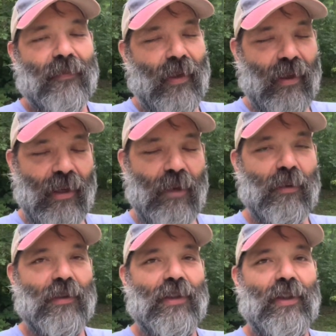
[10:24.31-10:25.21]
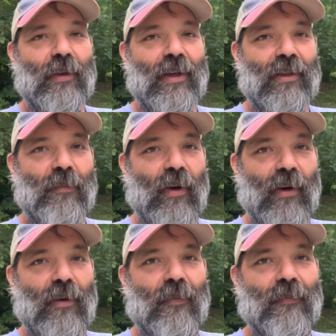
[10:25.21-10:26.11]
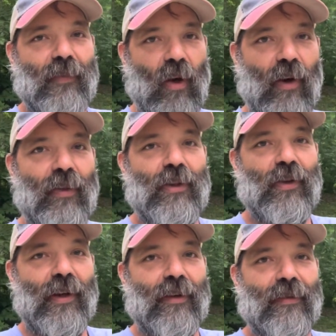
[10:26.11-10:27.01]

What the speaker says: And I will see you again tomorrow on the trail.